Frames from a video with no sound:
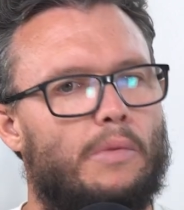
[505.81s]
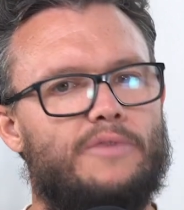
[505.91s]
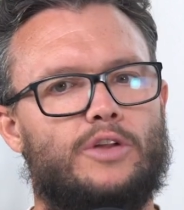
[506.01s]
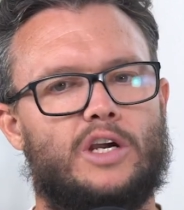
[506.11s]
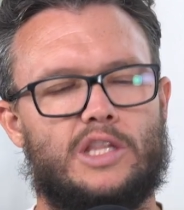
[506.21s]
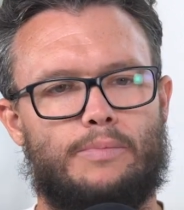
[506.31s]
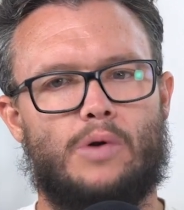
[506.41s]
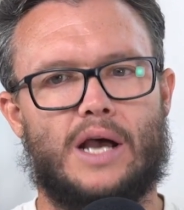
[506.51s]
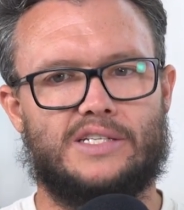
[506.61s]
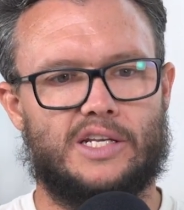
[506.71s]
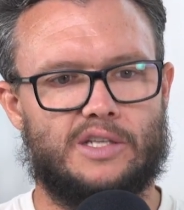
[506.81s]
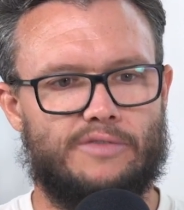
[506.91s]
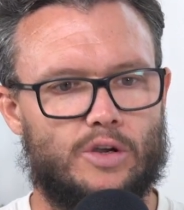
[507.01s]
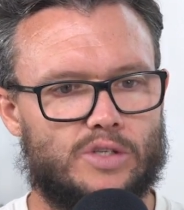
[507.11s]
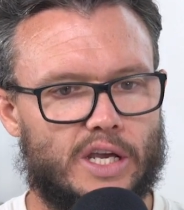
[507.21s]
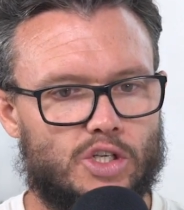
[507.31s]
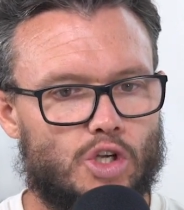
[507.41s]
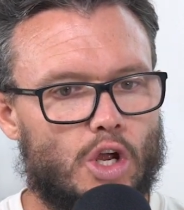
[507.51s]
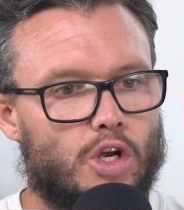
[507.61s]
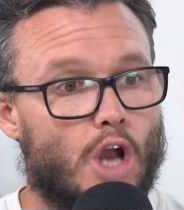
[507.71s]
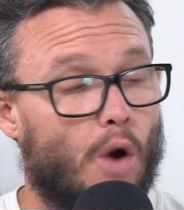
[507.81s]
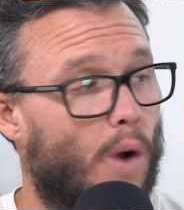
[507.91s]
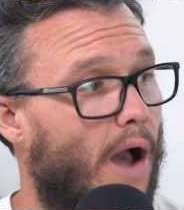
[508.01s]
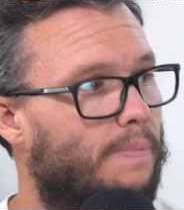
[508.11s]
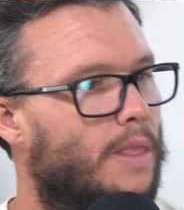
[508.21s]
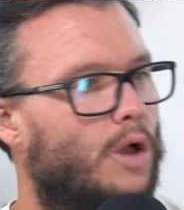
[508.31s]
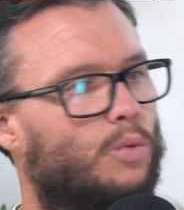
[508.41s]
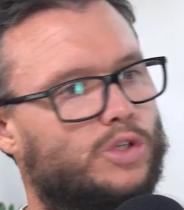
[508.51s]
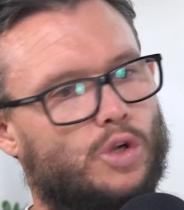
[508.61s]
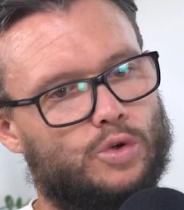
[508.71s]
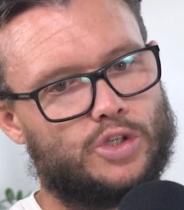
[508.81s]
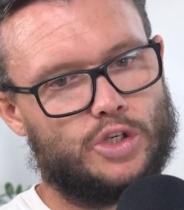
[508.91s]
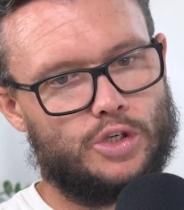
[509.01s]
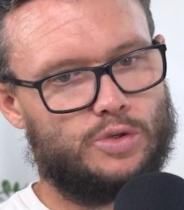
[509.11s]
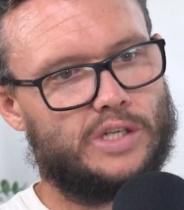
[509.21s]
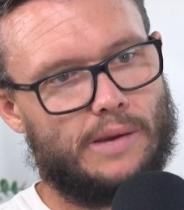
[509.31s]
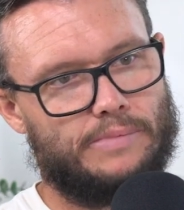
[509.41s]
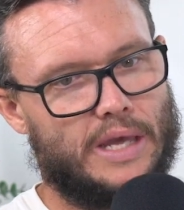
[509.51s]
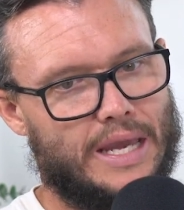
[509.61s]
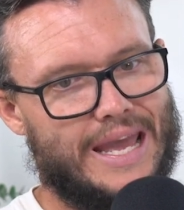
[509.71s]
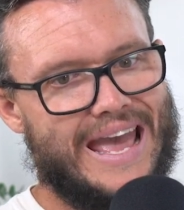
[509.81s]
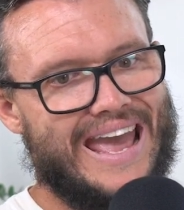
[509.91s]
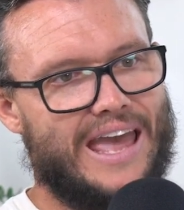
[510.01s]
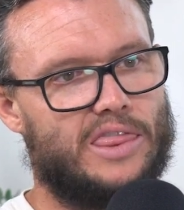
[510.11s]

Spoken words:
But if you look at the process of those things, Noah was told to do something,